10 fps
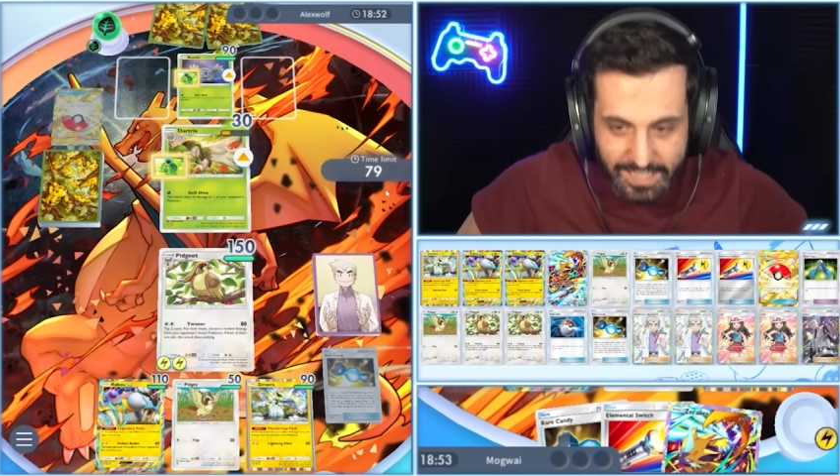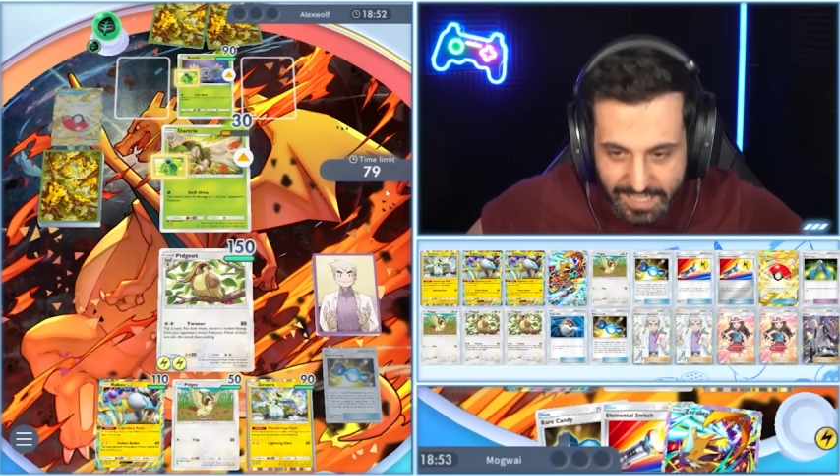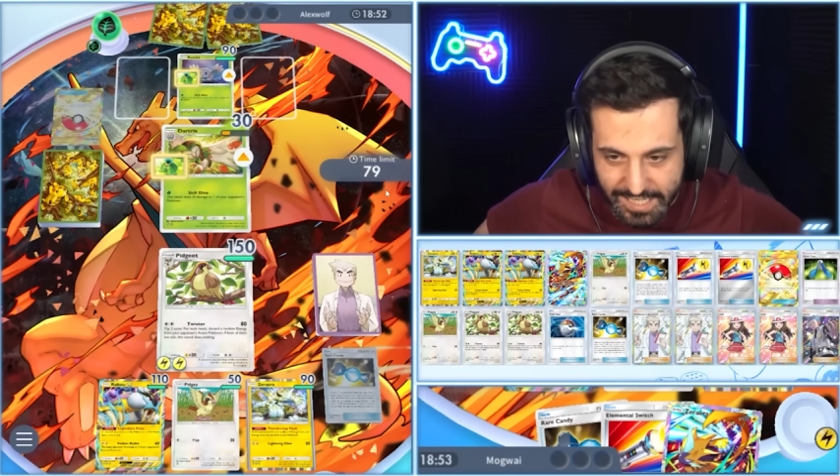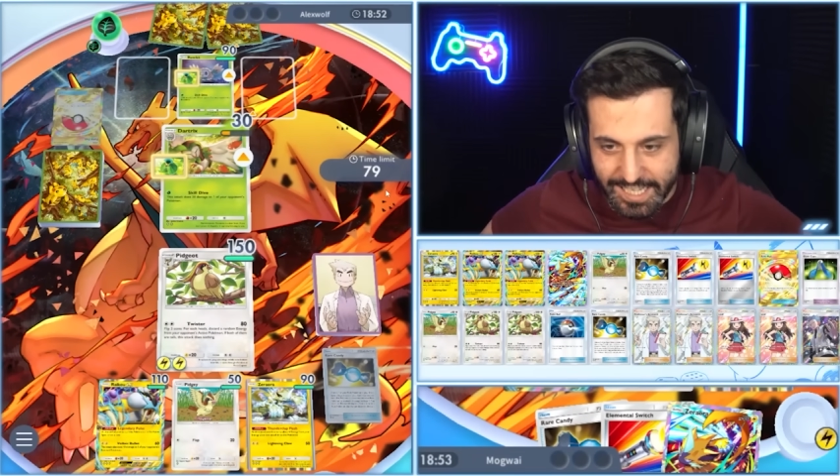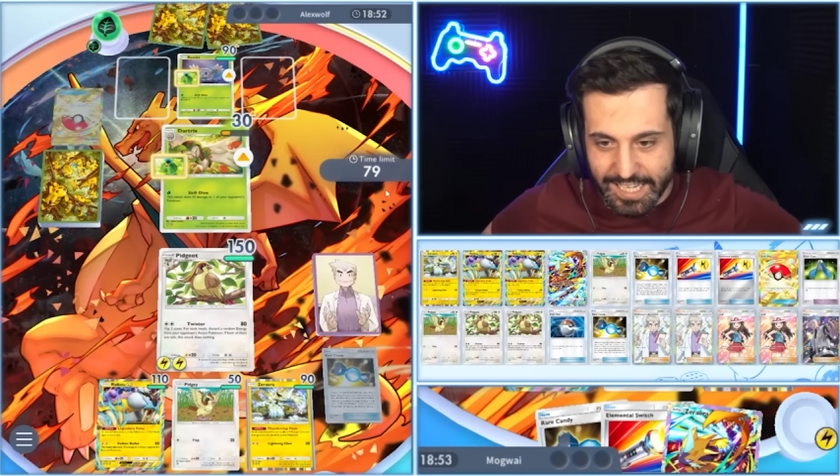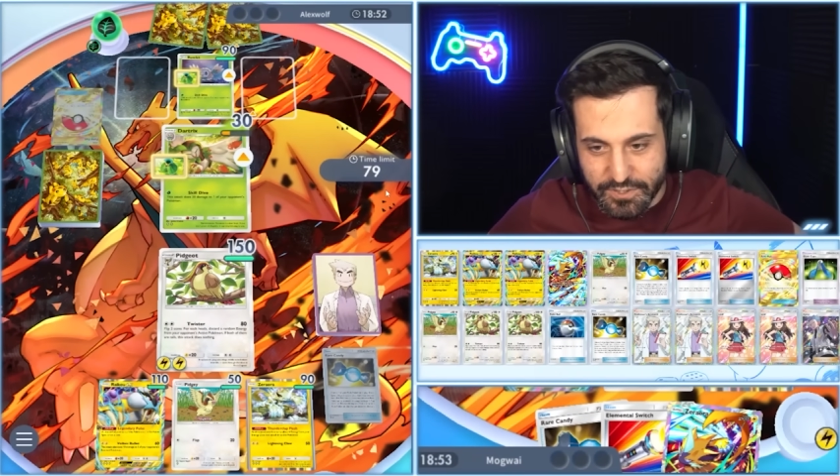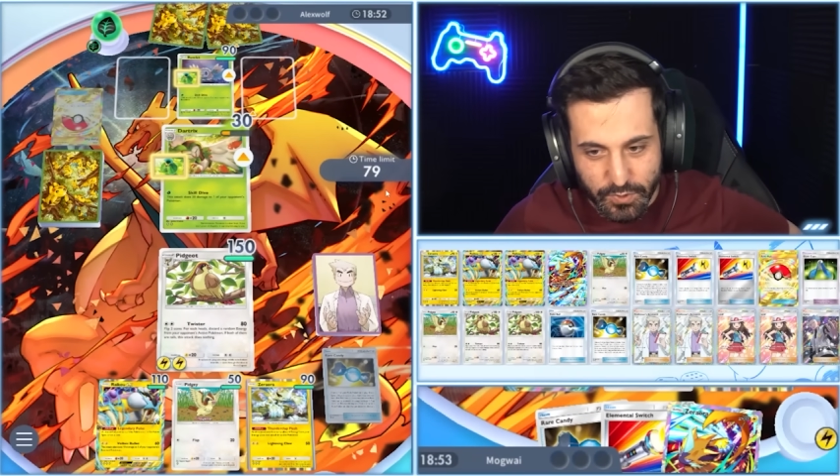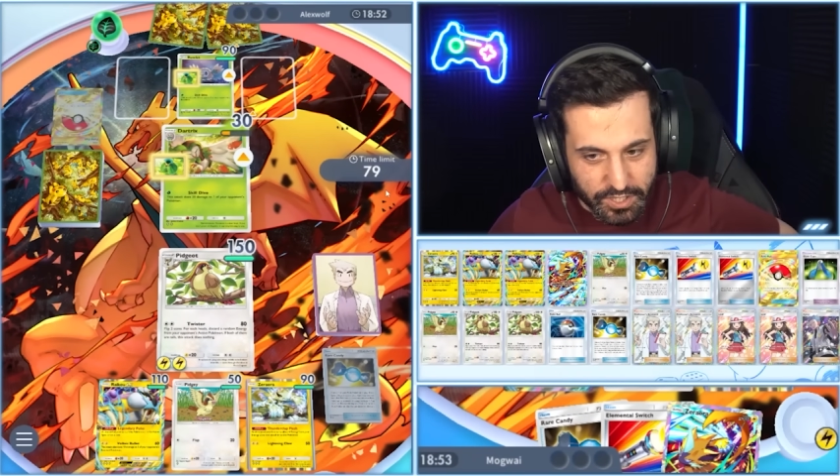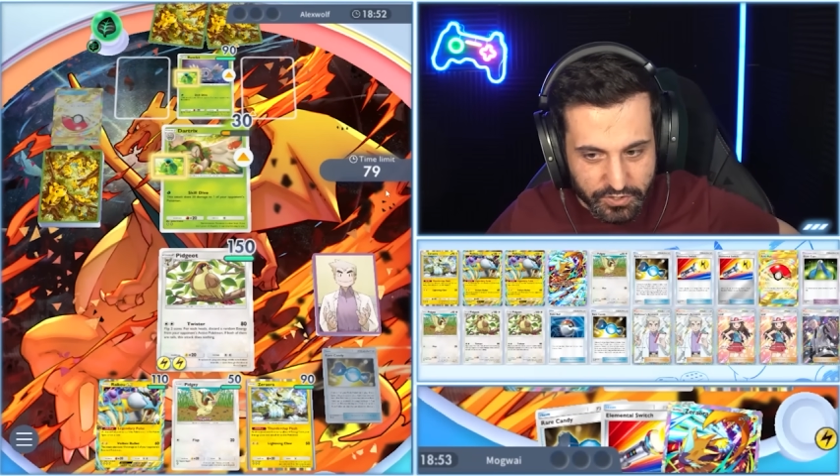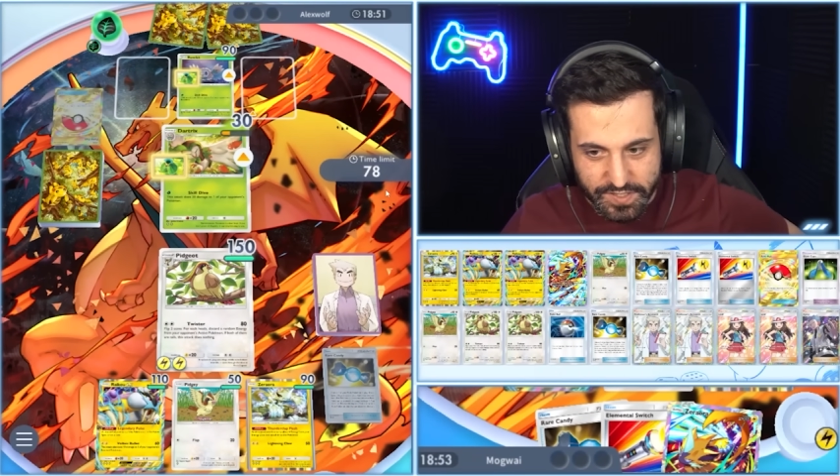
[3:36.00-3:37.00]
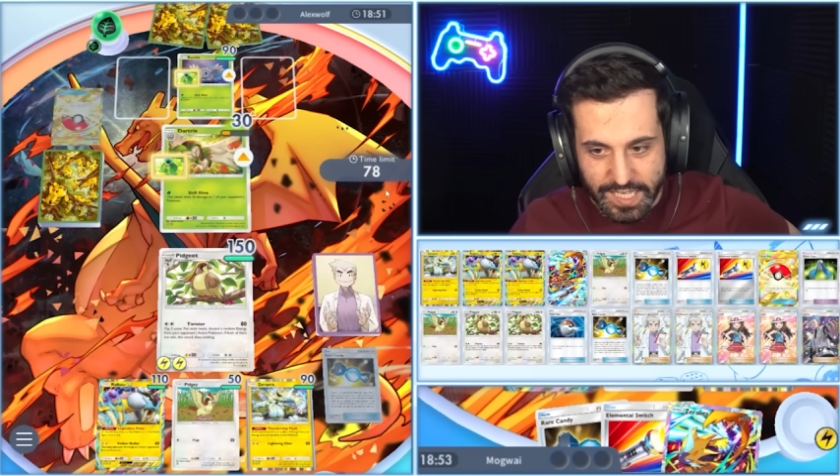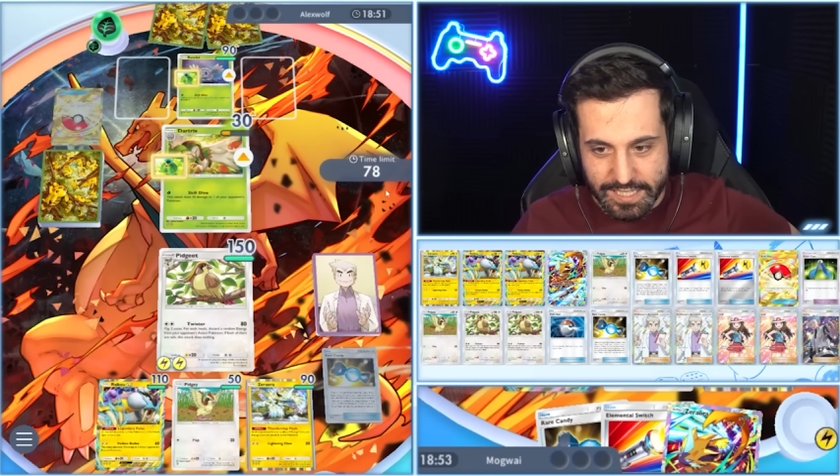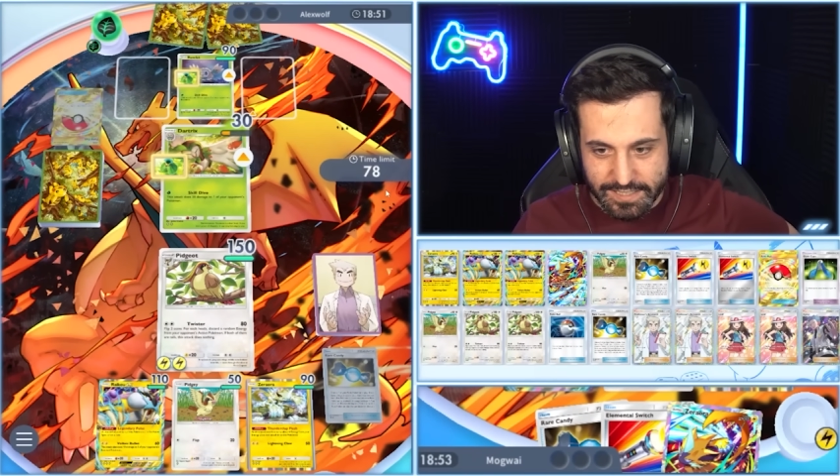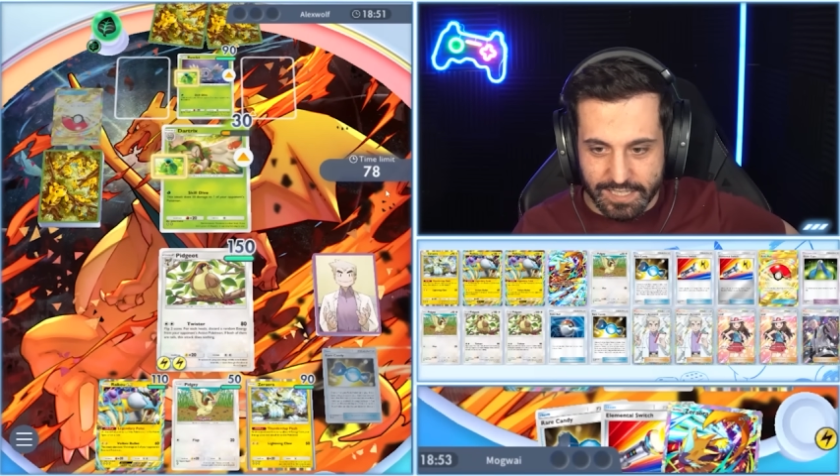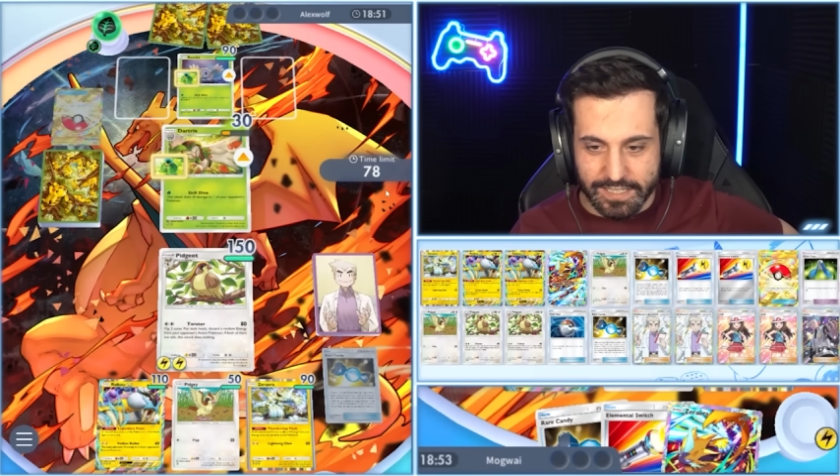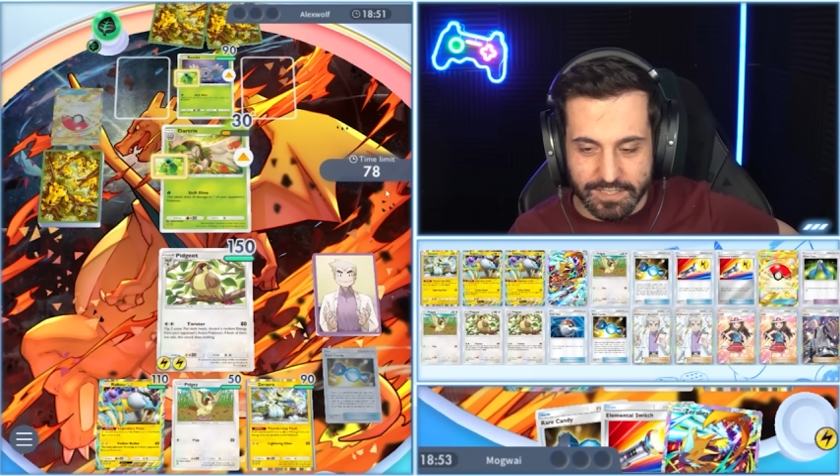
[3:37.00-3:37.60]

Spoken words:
It's one of those things, like,